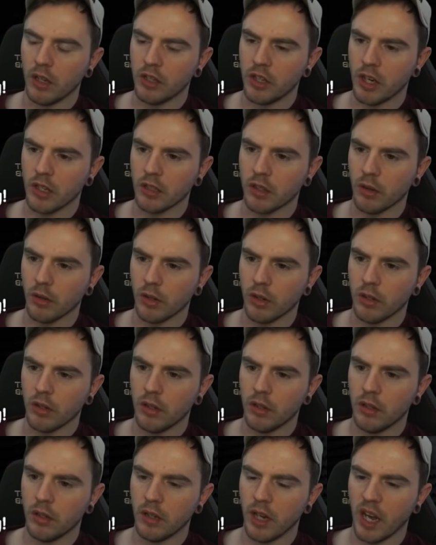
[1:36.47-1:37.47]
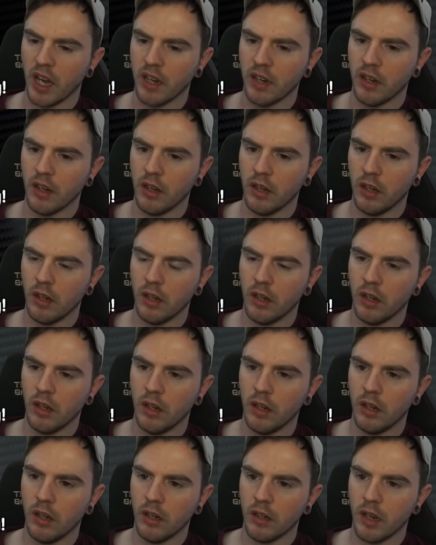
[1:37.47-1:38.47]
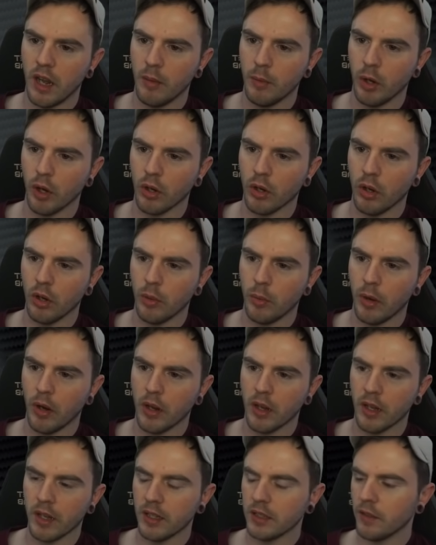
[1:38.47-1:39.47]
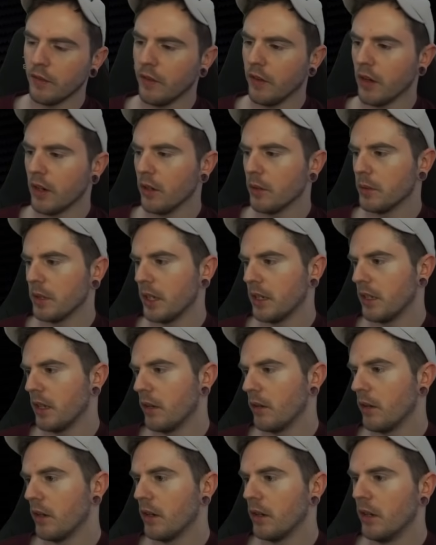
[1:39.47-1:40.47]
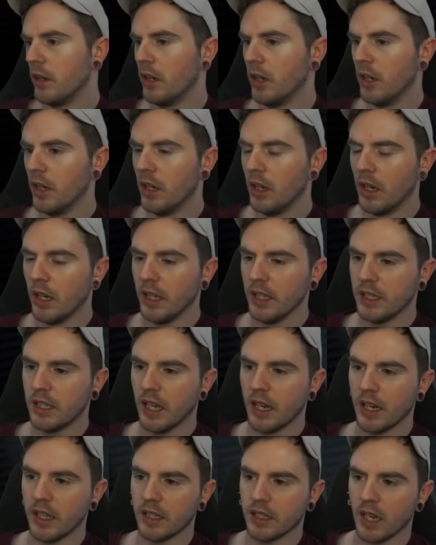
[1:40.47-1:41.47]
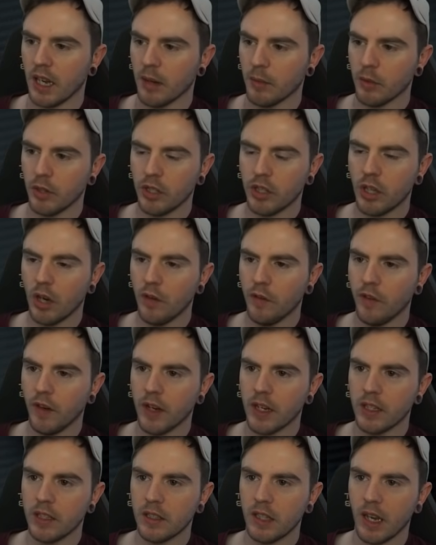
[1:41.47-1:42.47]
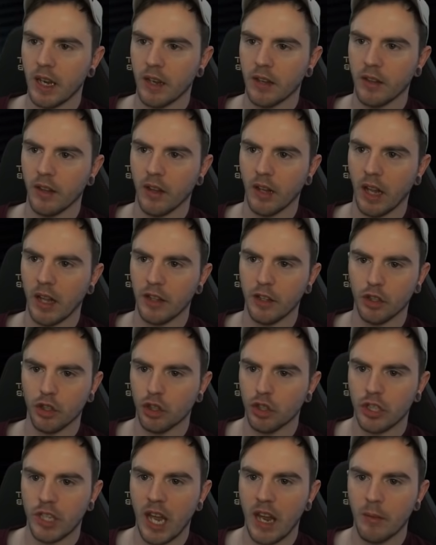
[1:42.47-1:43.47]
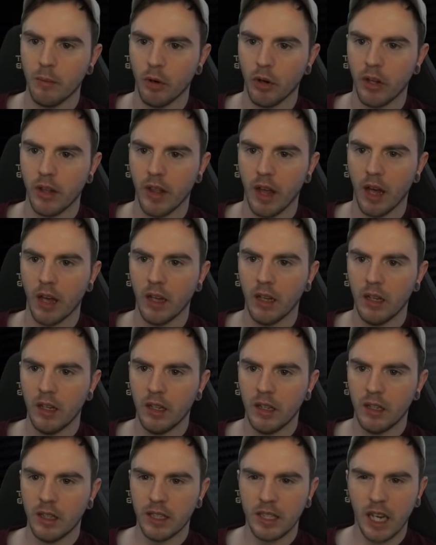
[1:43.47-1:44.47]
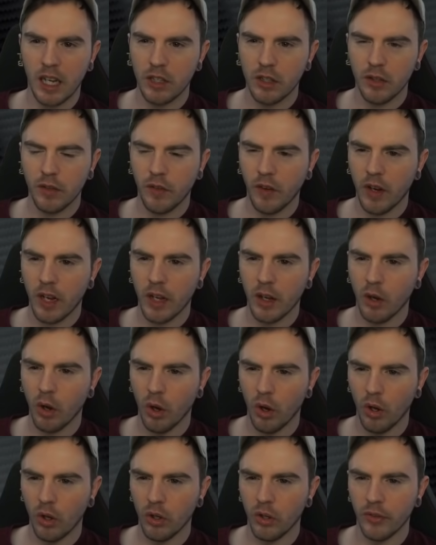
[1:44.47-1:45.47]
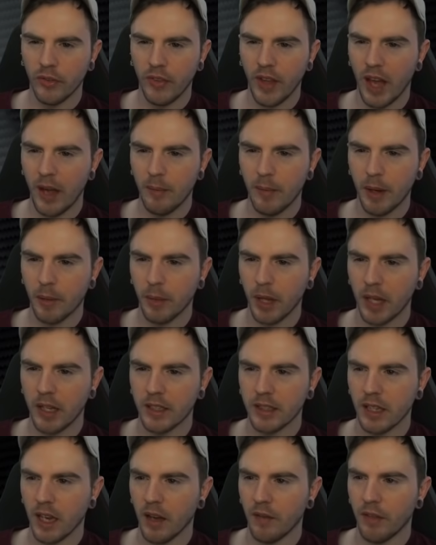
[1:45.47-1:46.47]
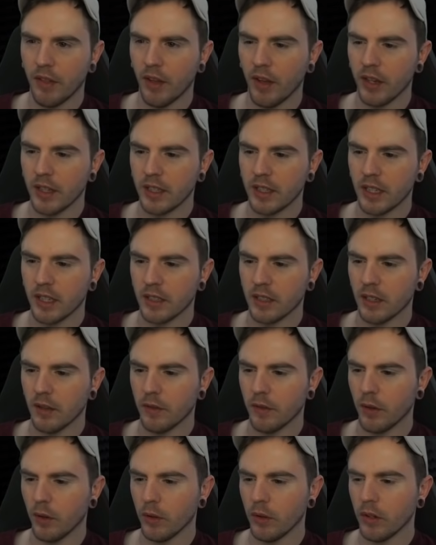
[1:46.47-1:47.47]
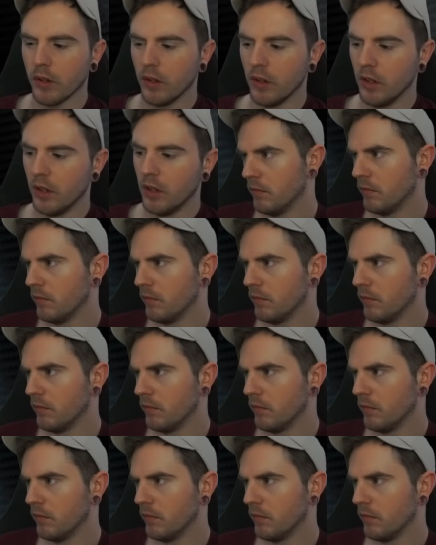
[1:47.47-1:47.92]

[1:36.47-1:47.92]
Jack's no good. 9. 9 ball, corner pocket. That's a fucking upside down 9. At least he had ace king, but it's so fucking sick that like there's just dead money there. This guy just fucking called 9 big blinds out of 36 and then folded.